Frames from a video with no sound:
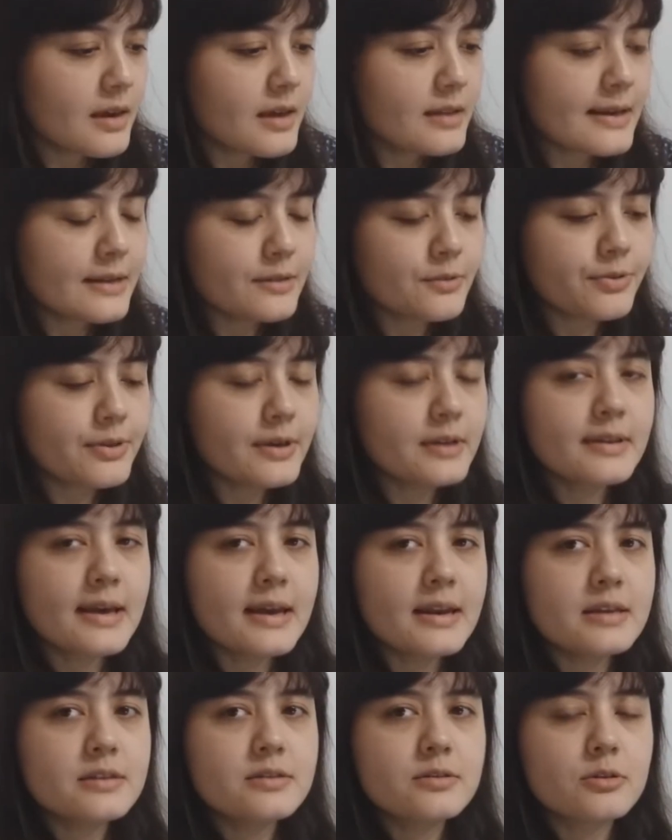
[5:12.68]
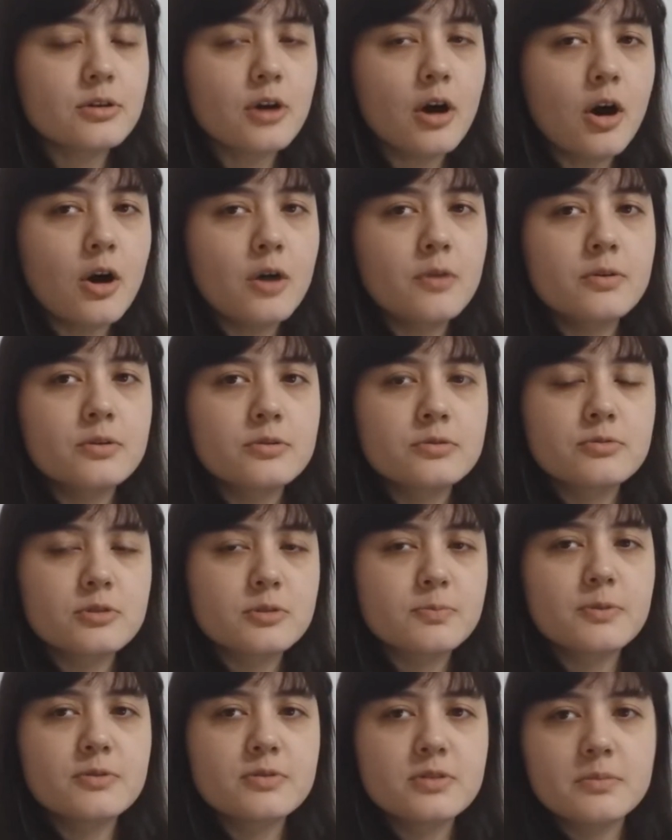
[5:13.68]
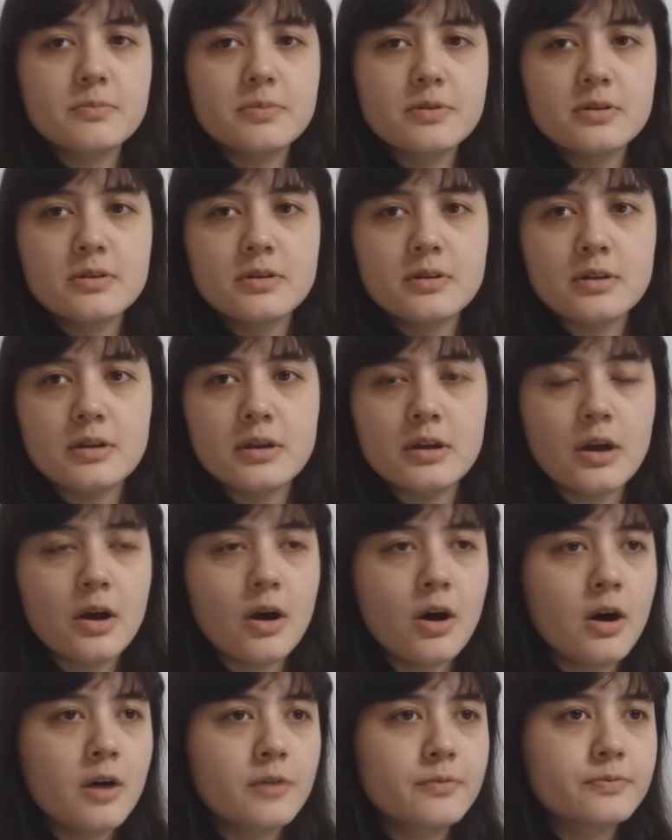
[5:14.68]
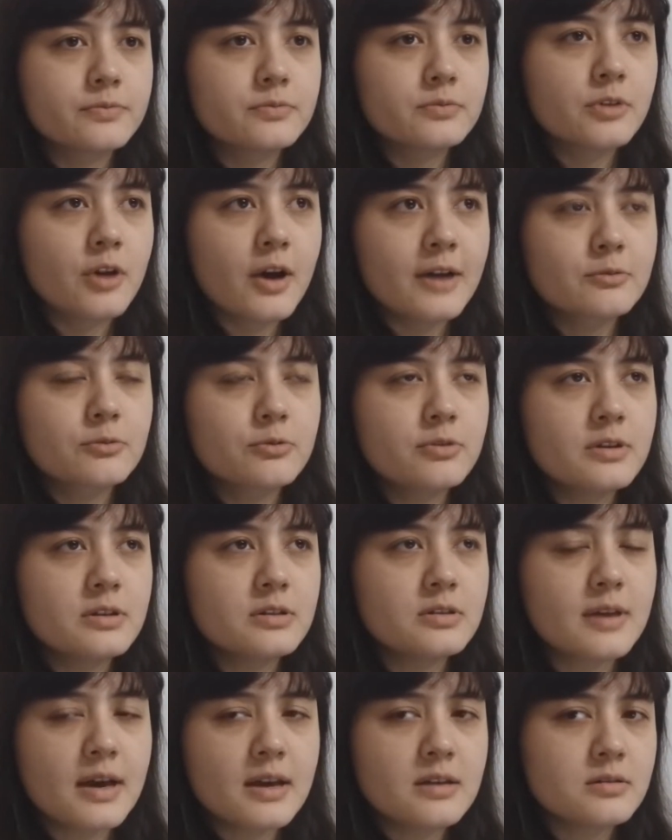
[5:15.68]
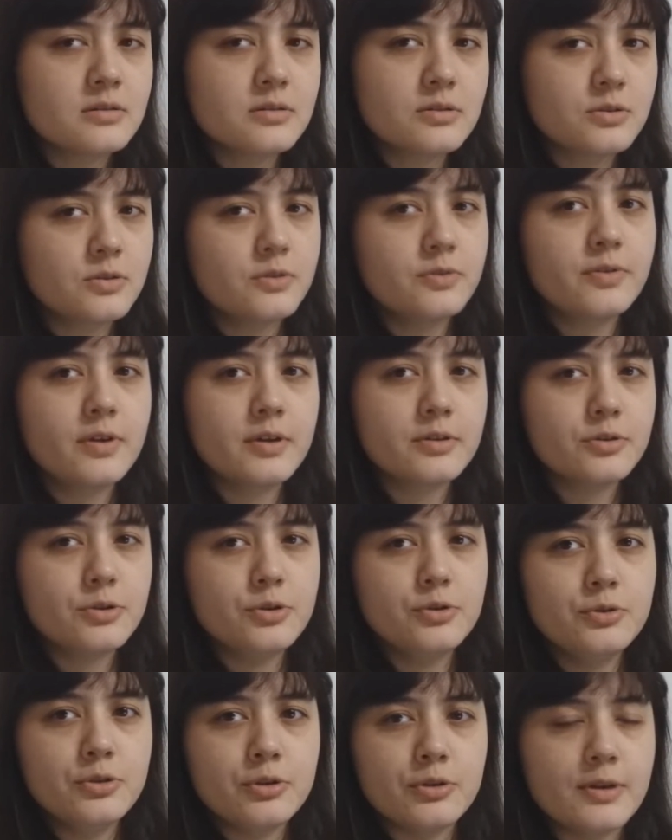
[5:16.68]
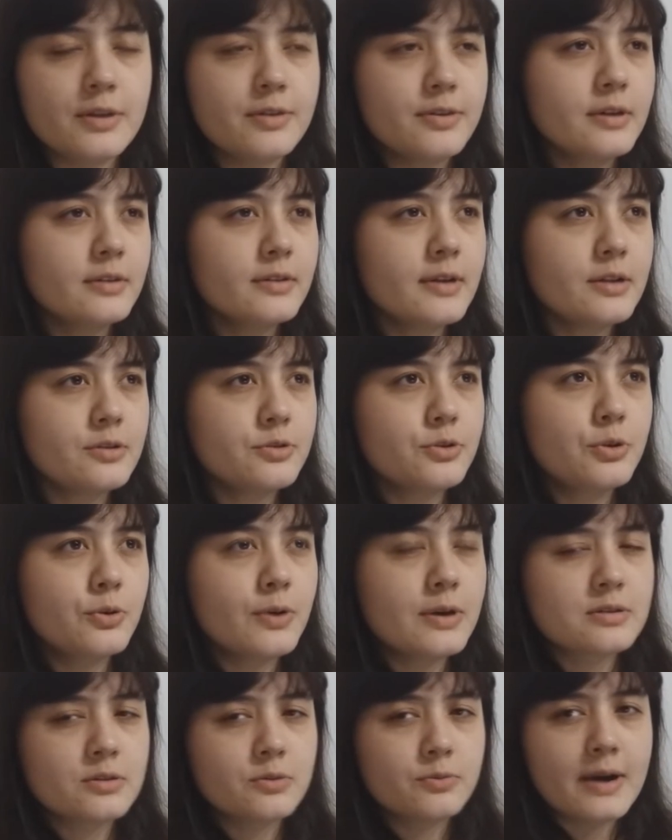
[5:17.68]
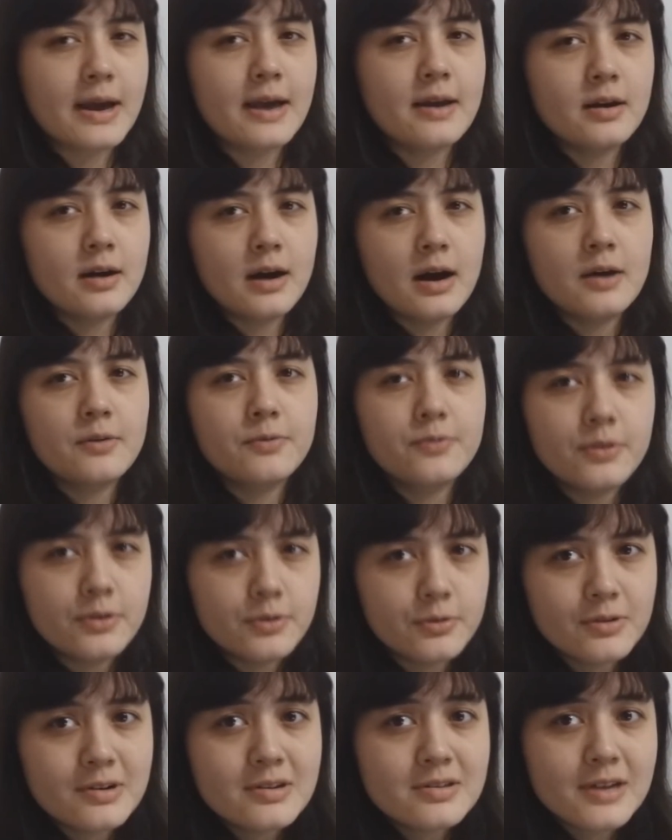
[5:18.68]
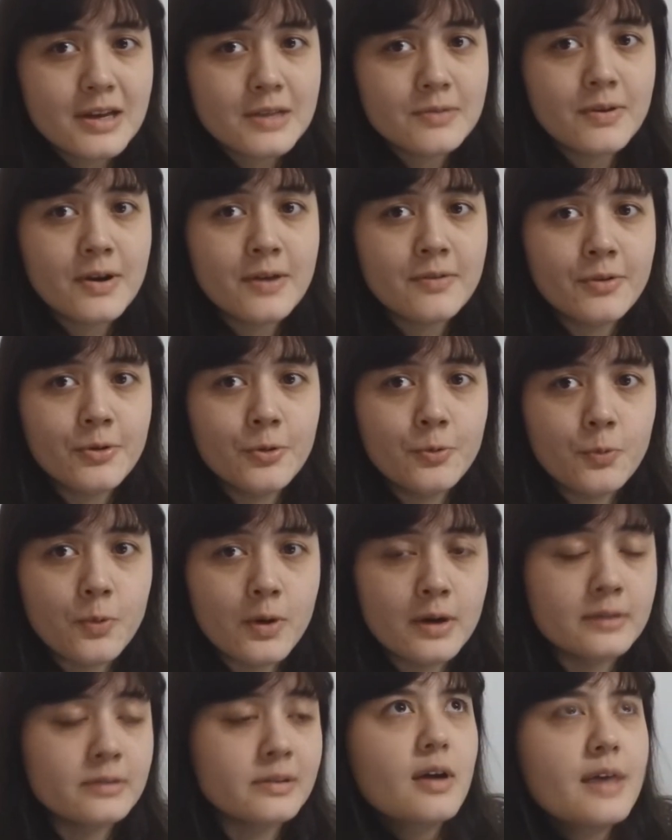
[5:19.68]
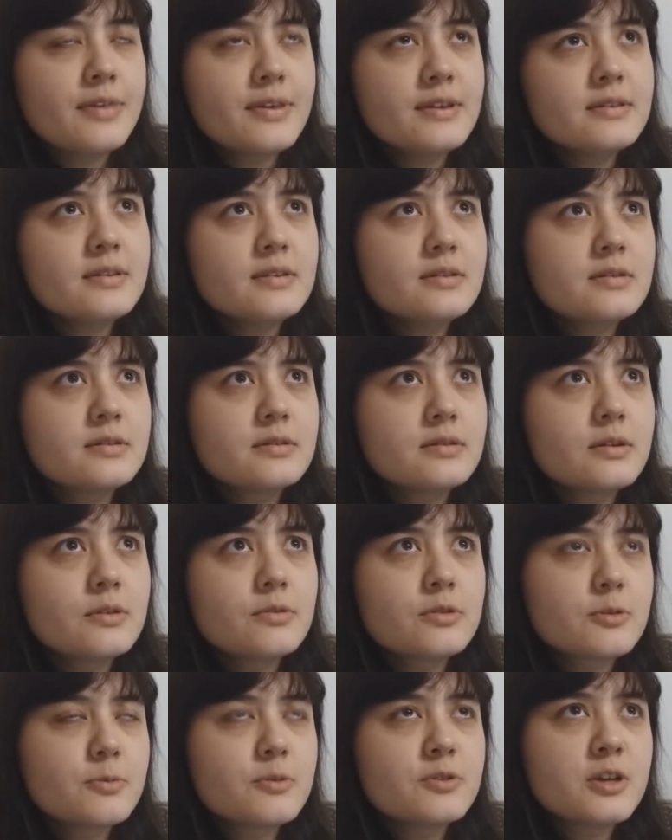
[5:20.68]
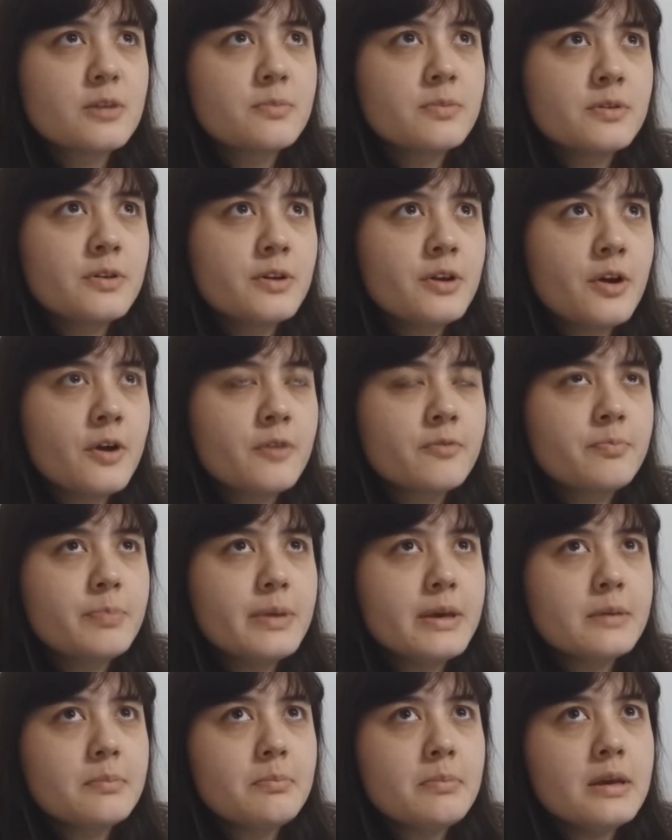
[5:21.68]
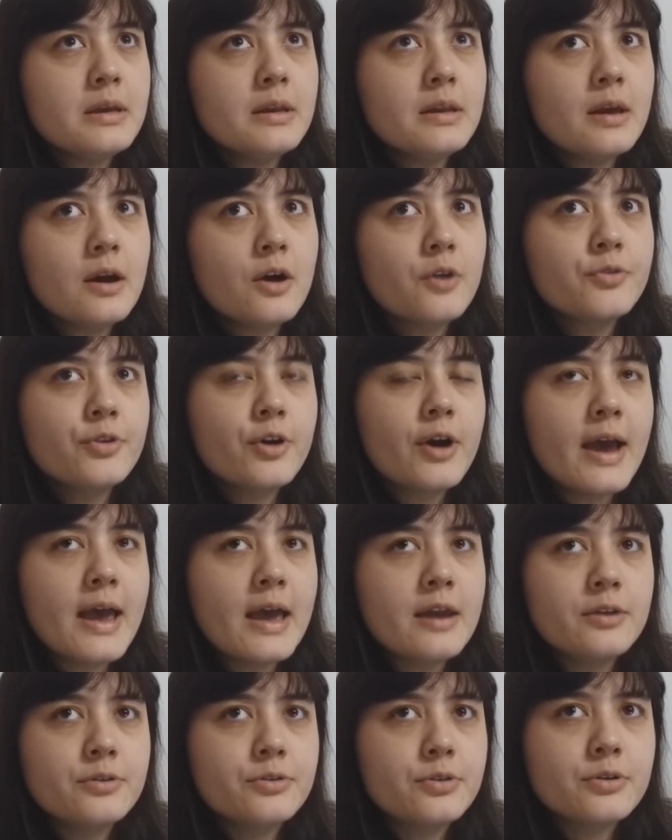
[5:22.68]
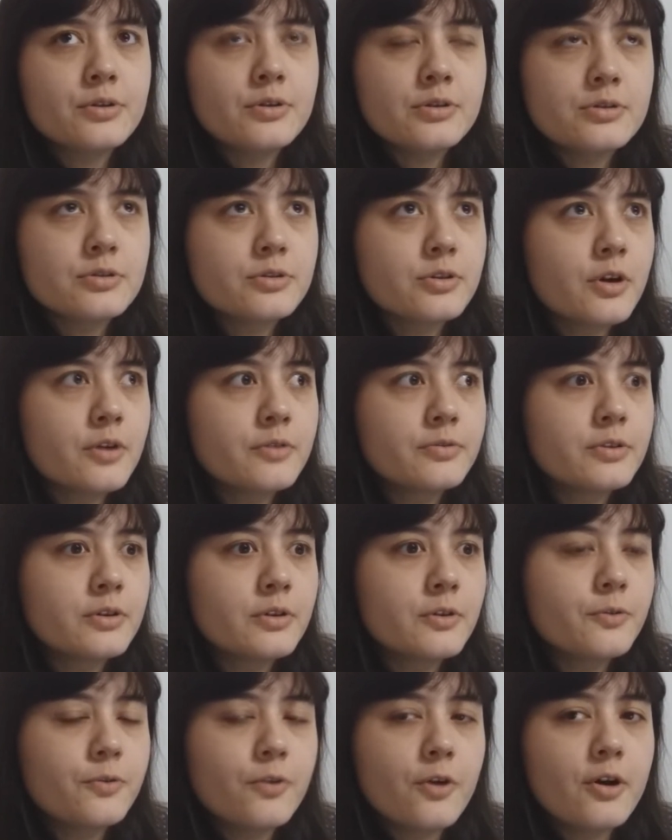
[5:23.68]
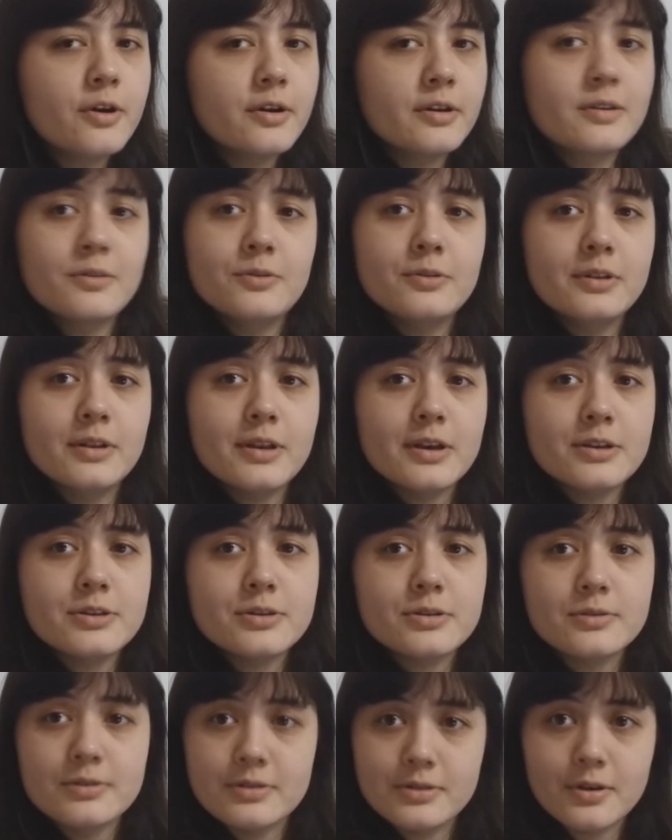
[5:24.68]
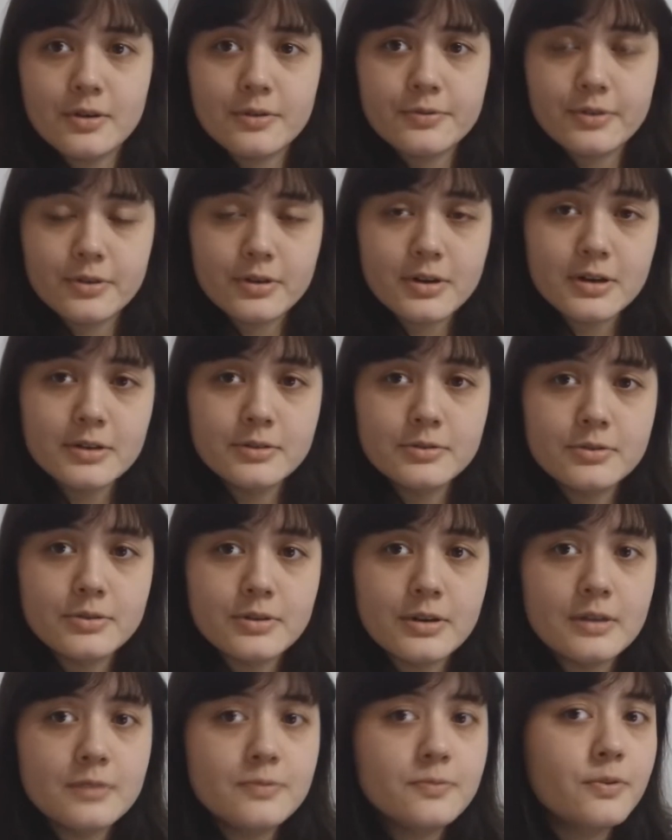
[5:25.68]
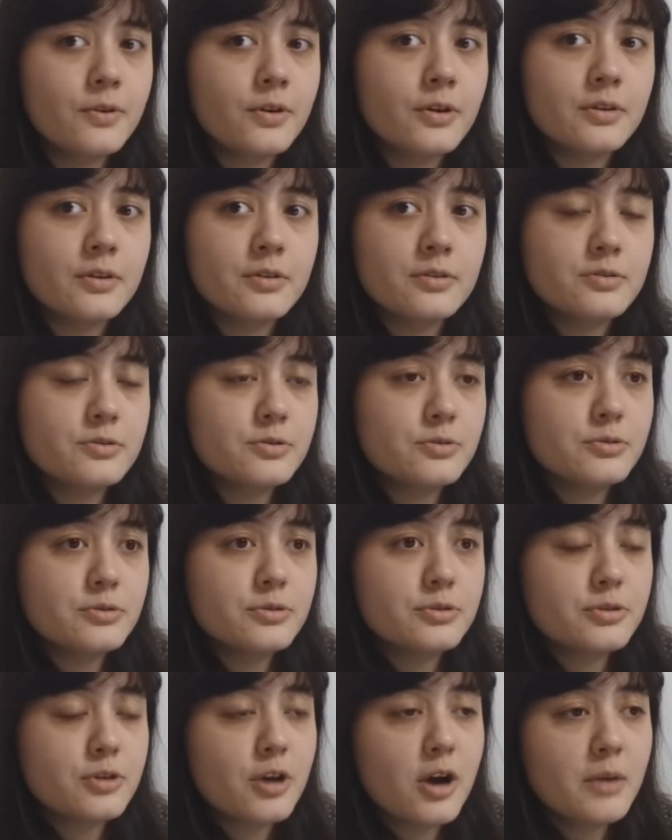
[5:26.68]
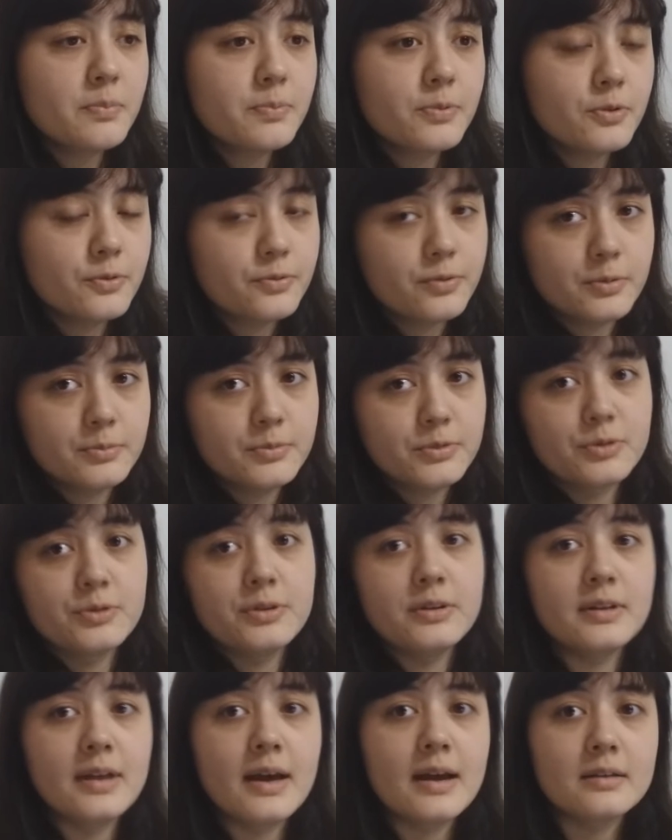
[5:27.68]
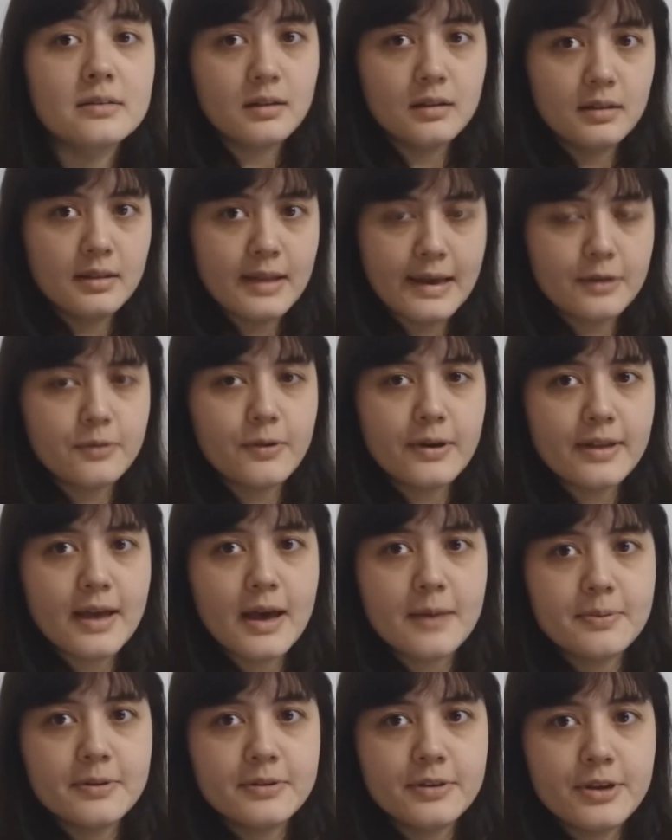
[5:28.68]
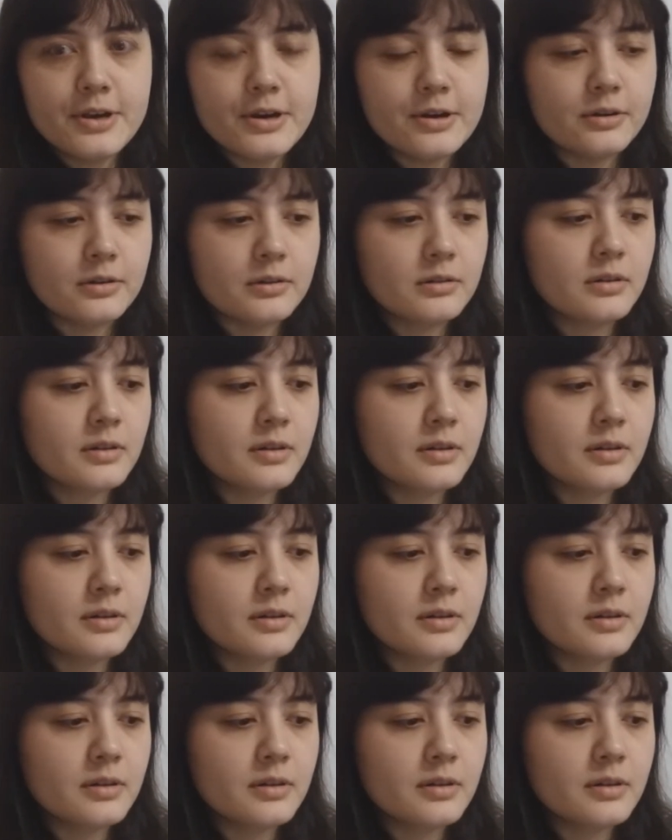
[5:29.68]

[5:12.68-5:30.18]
And I don't think that it's Orwell's responsibility of not criticizing the Soviet Union. I think that you as a writer are free to criticize whatever you want. I think it's the responsibility of big media, of your editors, of the foreign relations of your country to stop you from doing that. Like what happened here.